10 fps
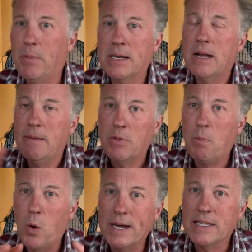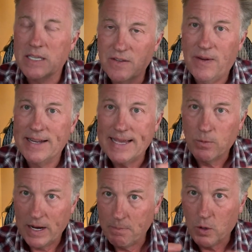But the point is find that
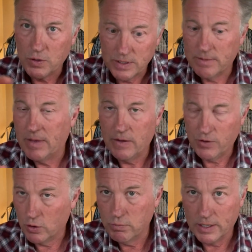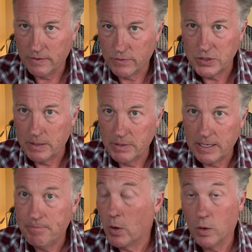right person if you're looking for somebody,
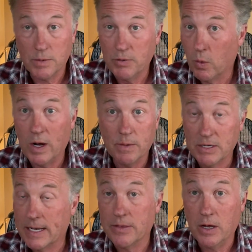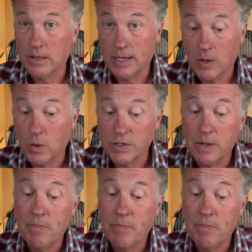or you're welcome to take the online course.